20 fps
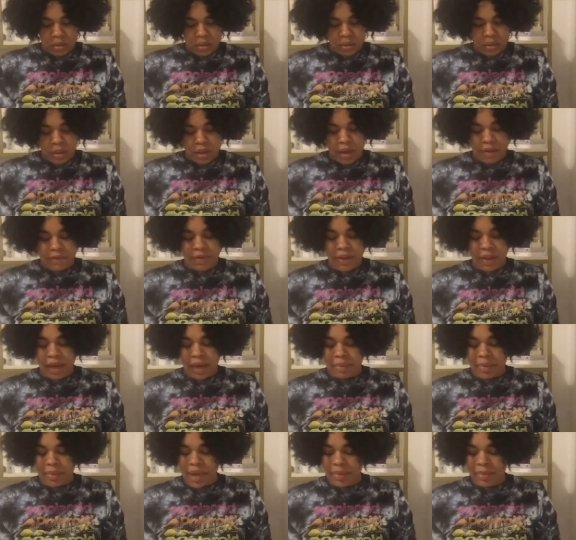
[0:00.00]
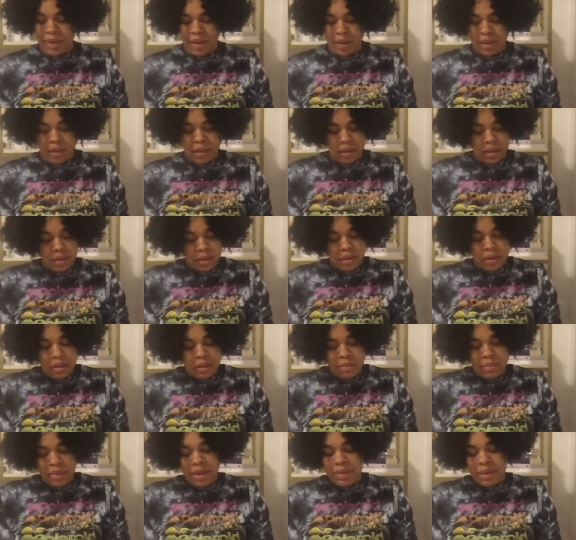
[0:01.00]
I feel like maybe
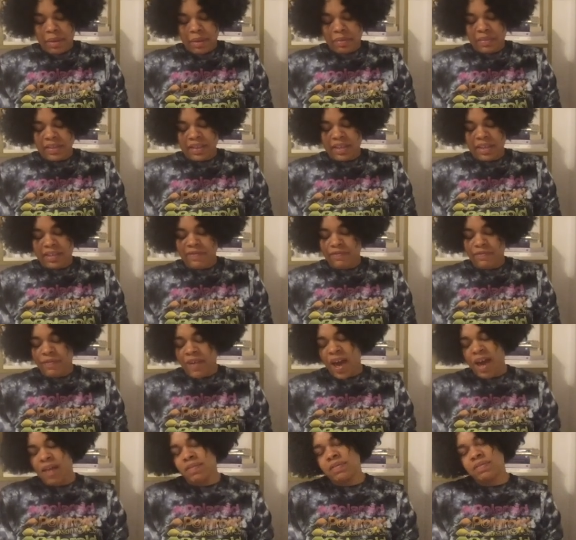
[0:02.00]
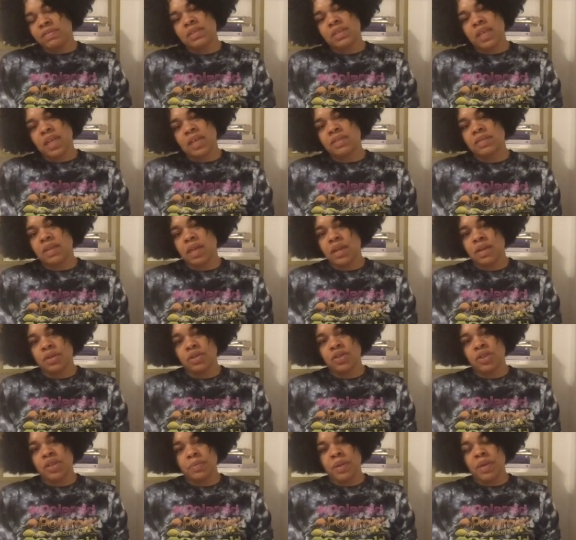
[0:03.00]
it was this 5 of Sticks
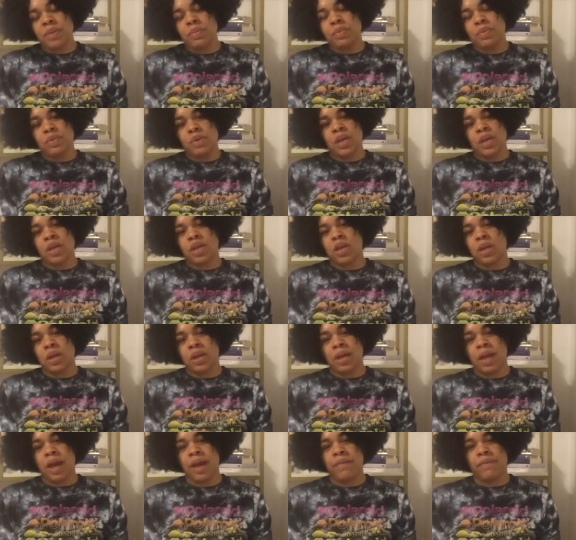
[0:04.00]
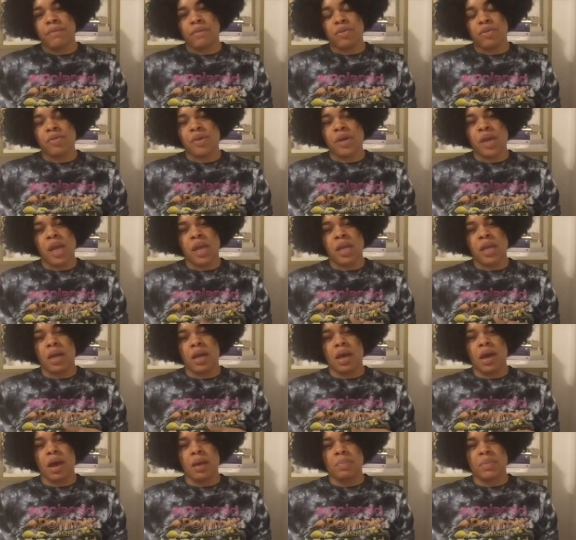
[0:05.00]
energy, people in your life creating
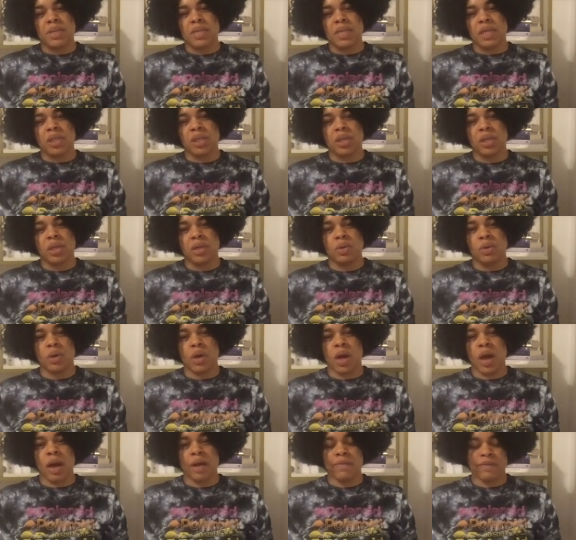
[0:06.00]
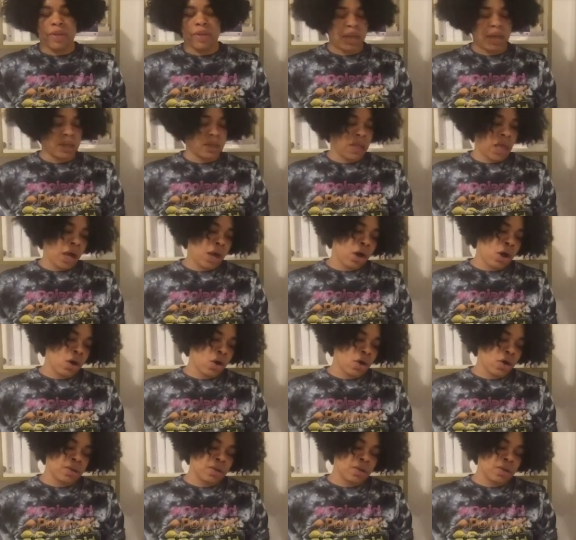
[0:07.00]
competition or conflict that caused